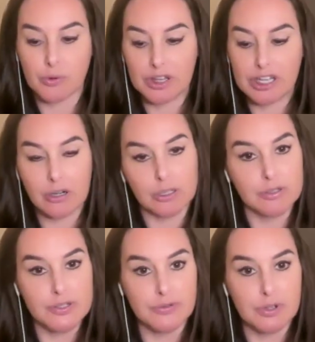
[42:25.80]
for the
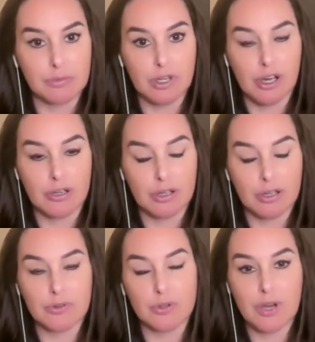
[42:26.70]
articles from
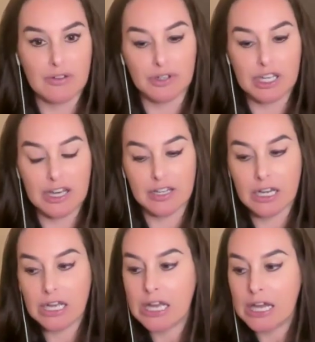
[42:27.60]
Revue
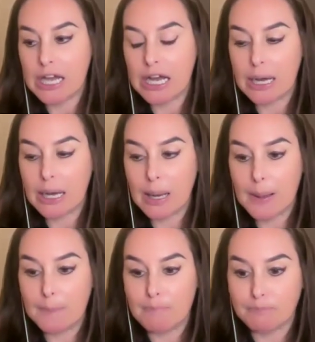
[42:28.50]
Africaine.
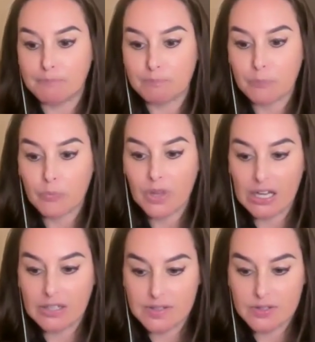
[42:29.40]

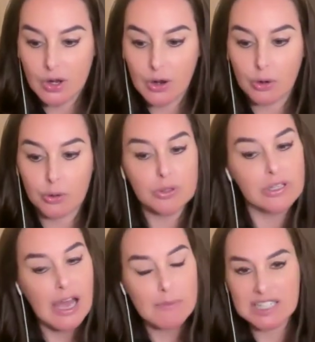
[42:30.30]
And so,
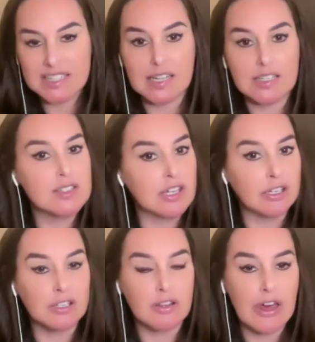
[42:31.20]
yeah, it made sense
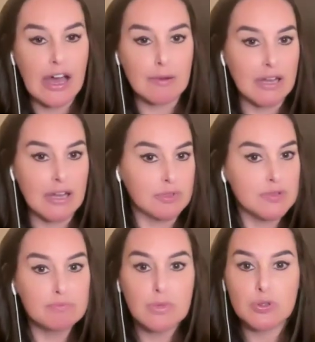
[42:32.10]
that that model
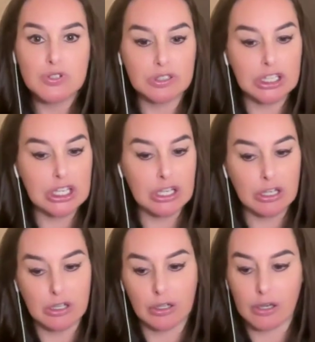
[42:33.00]
was
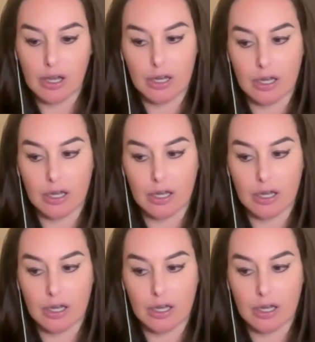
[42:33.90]
mostly